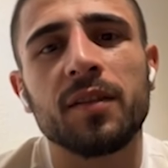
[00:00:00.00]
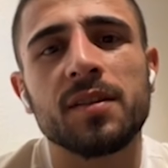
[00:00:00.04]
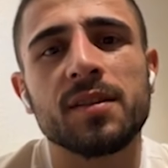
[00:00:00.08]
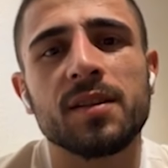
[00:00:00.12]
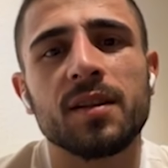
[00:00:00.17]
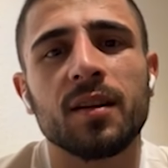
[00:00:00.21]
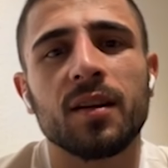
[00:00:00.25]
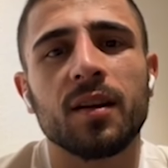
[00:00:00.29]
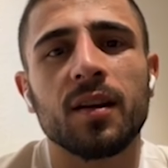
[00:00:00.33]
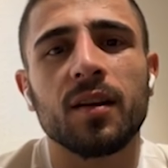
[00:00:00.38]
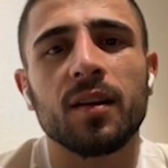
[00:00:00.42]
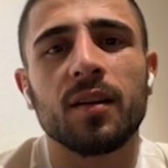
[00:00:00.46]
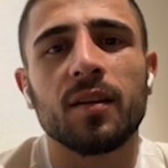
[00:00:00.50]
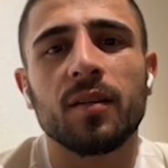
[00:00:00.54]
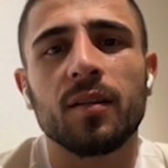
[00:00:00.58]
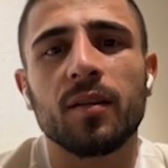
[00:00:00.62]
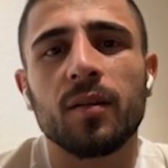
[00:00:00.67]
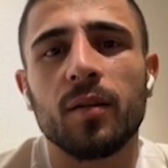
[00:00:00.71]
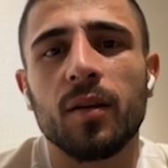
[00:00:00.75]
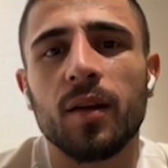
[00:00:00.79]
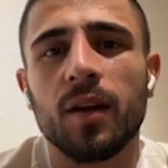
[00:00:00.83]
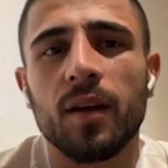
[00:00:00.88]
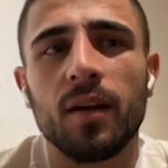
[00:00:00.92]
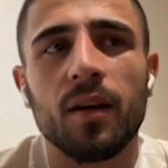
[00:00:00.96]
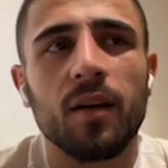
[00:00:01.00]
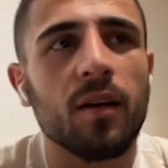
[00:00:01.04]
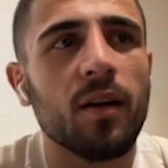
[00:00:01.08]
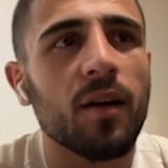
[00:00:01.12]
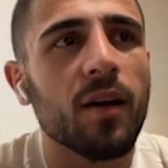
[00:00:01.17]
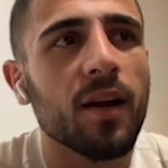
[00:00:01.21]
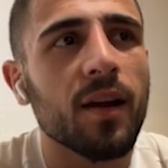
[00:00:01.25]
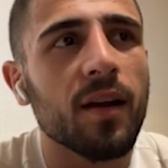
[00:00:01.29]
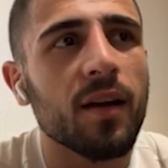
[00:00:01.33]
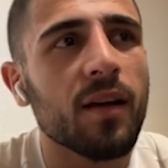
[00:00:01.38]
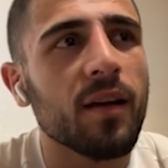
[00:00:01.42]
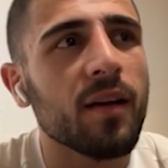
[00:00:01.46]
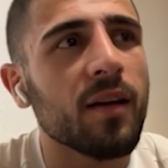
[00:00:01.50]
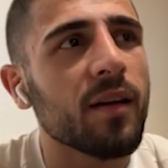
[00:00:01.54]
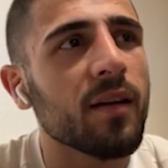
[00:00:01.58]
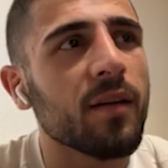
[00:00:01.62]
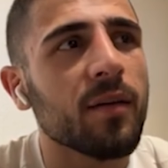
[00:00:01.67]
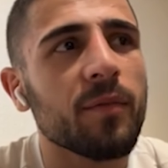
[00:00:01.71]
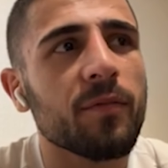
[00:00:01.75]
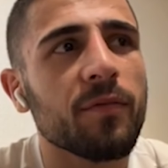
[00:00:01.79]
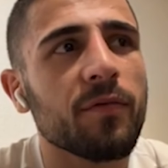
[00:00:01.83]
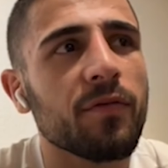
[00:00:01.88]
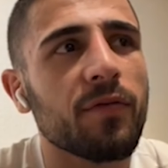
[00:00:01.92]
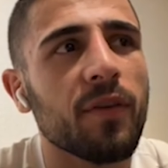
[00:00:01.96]
single
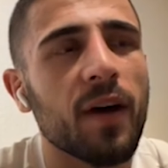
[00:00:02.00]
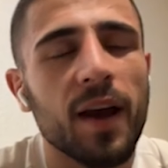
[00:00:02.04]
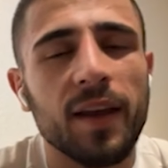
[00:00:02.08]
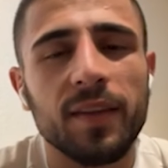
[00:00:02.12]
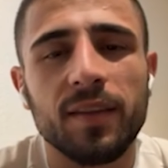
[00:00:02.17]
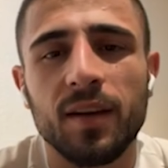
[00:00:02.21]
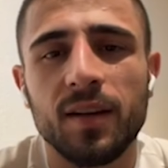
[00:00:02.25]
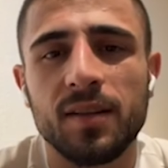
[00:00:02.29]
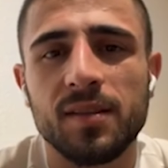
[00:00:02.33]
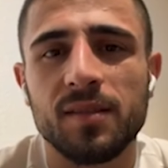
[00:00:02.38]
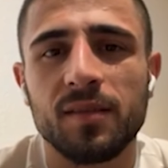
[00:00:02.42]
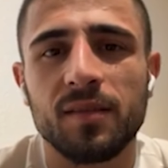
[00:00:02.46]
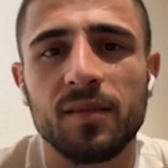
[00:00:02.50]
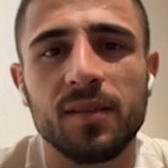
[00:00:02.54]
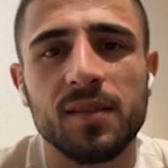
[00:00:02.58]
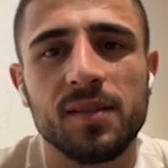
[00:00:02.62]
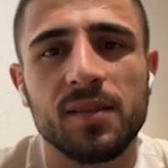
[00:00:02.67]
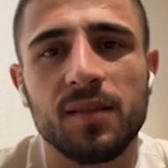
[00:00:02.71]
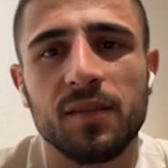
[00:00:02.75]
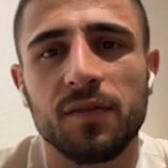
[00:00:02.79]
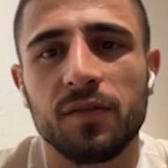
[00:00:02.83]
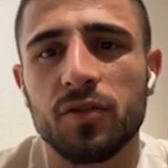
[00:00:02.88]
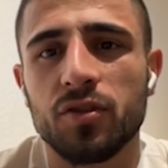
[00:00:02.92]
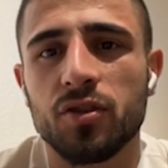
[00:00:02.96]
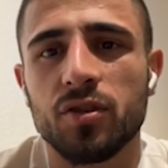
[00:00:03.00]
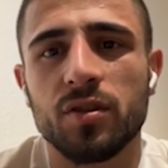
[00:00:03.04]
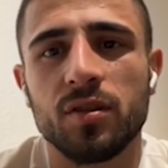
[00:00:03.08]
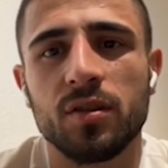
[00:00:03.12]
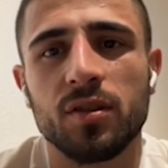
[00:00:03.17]
fighters in this division